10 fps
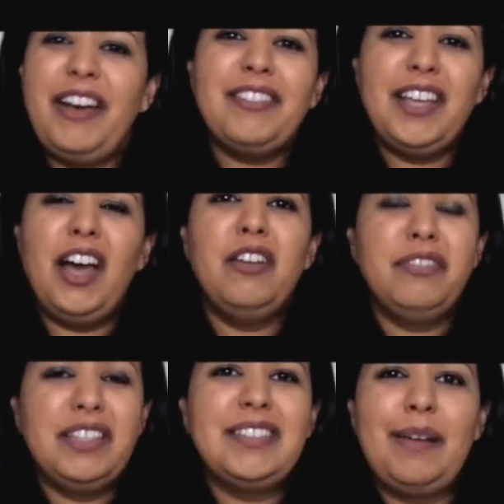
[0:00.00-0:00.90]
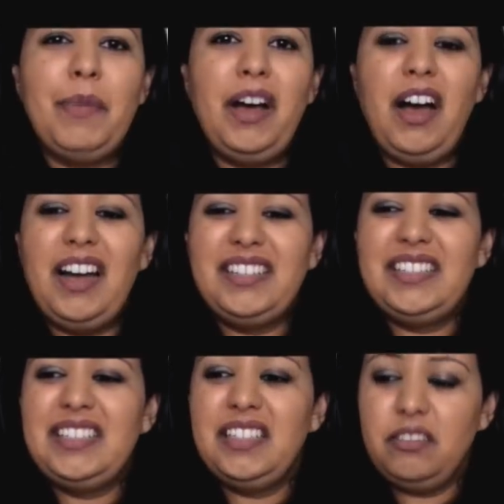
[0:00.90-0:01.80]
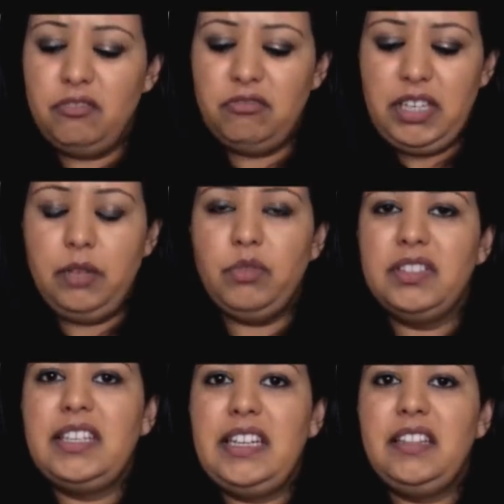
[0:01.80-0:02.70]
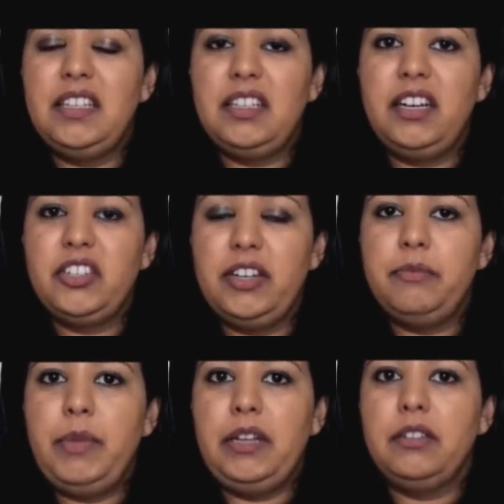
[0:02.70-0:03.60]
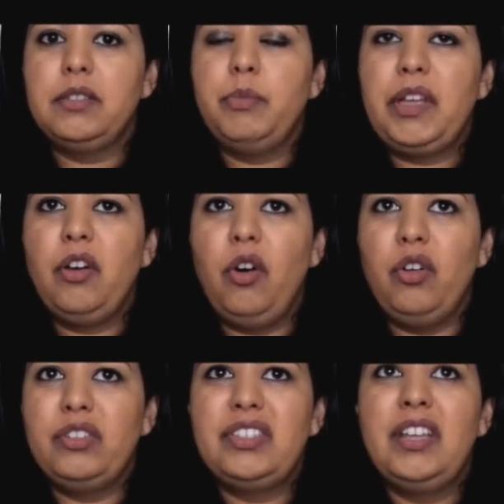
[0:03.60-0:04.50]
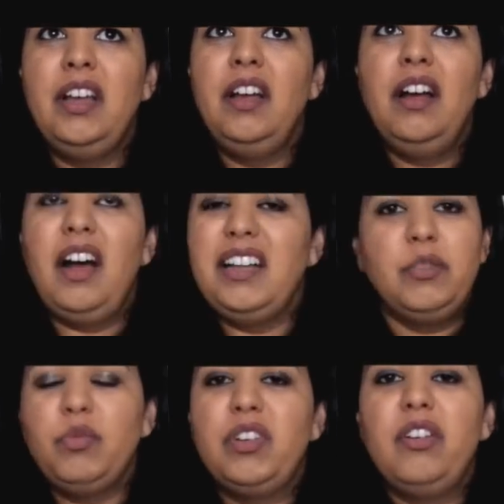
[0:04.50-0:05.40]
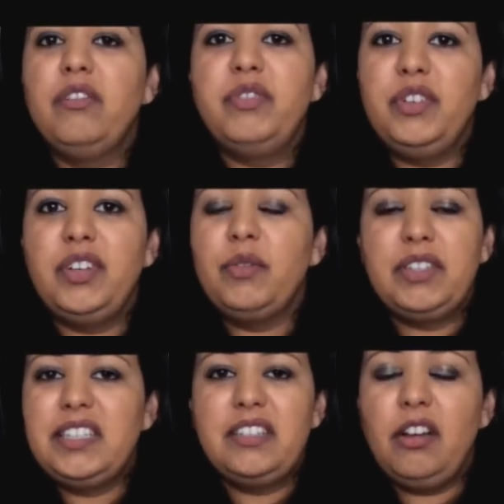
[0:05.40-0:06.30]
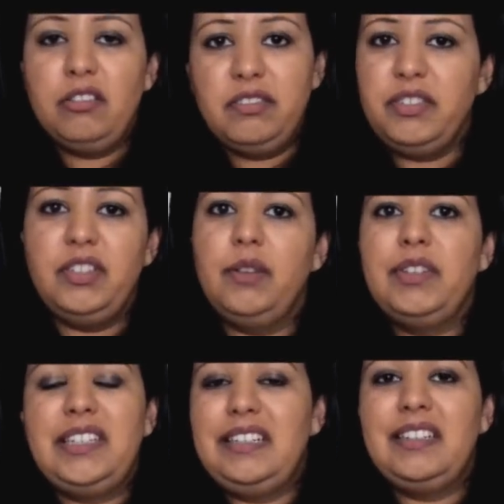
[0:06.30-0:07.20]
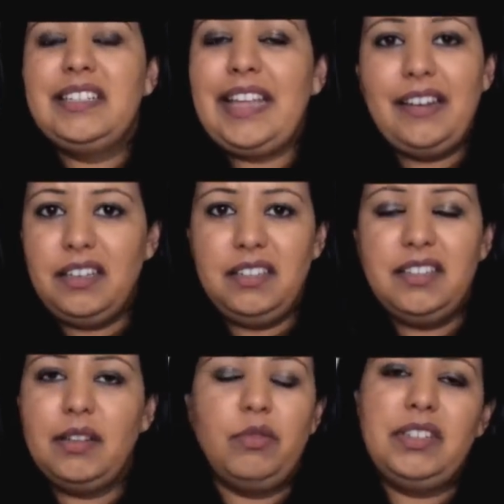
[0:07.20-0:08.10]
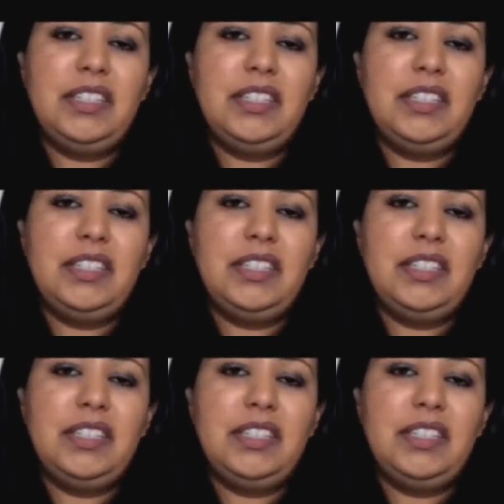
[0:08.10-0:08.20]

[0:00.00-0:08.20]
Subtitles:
that over the summer I didn't really want to eat the Diet Chef meals because I didn't want hot food. I wanted cold food. I wanted salads. I